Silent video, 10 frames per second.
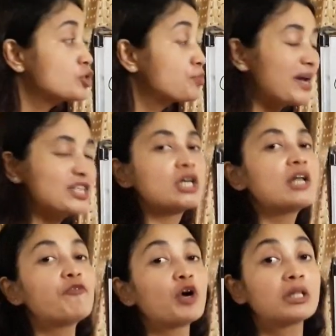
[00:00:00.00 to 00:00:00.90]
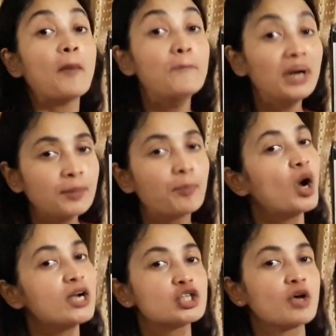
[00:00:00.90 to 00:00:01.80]
especially for the
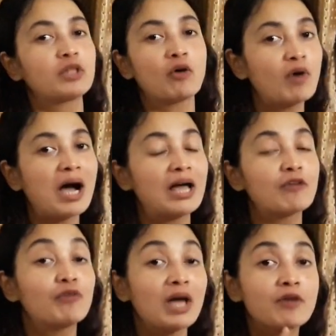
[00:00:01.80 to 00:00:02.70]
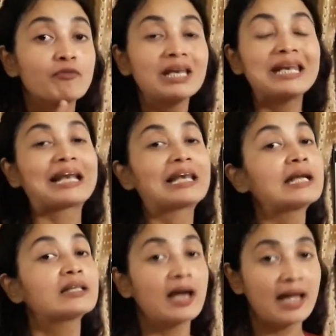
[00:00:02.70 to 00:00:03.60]
midpoints of the wire where we
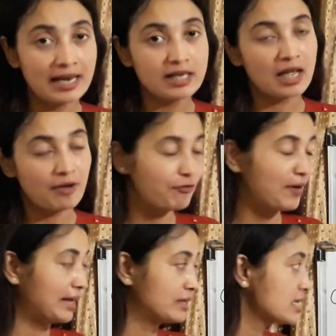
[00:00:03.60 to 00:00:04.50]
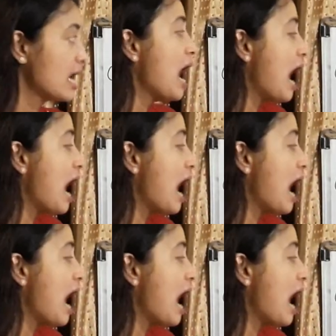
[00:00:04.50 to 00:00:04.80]
neglect the end effects.